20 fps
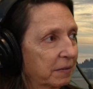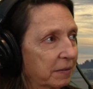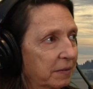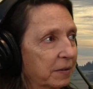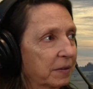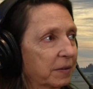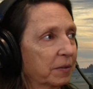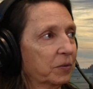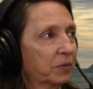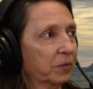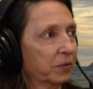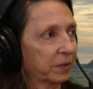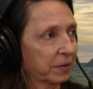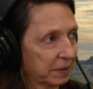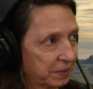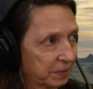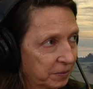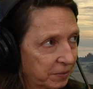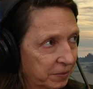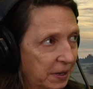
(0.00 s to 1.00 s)
We're not telling
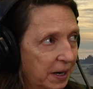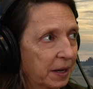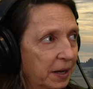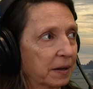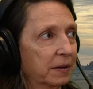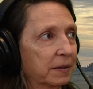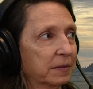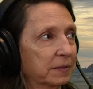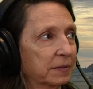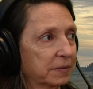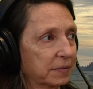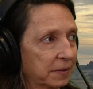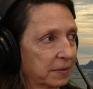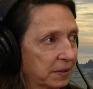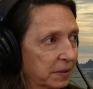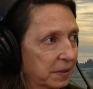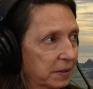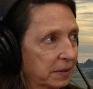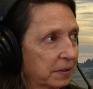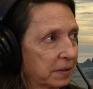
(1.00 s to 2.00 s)
them what to cover.
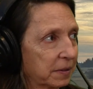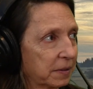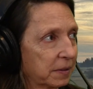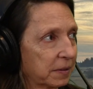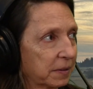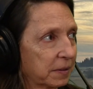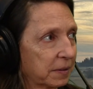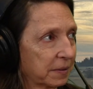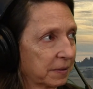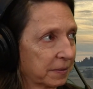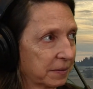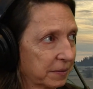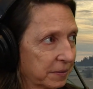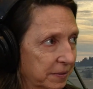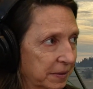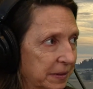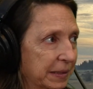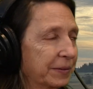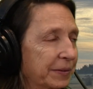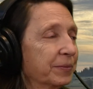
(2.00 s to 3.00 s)
They tell us what they
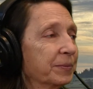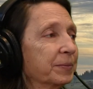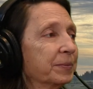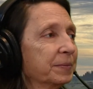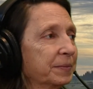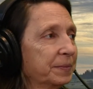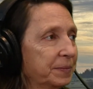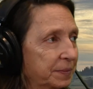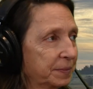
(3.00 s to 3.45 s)
want to cover,